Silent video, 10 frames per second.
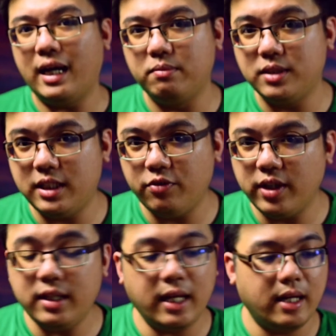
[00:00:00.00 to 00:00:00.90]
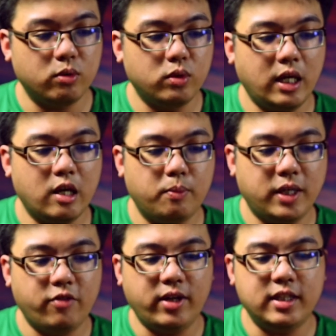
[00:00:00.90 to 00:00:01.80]
I'm Steven and today I'll be
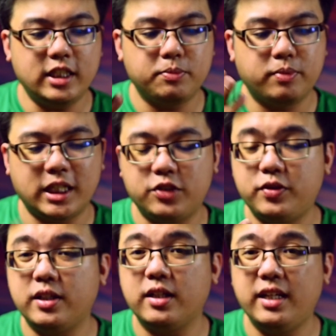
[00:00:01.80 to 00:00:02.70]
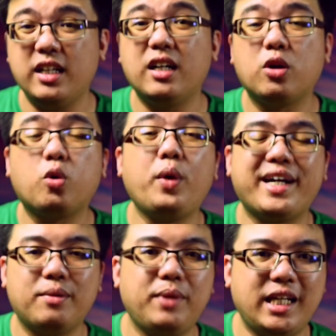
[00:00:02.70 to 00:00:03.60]
giving this prize figure here a quick
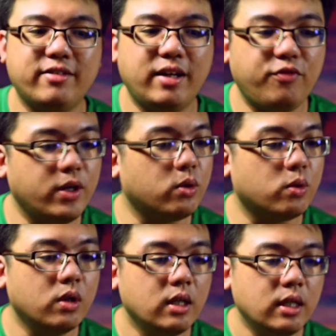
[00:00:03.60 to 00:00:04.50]
mini review.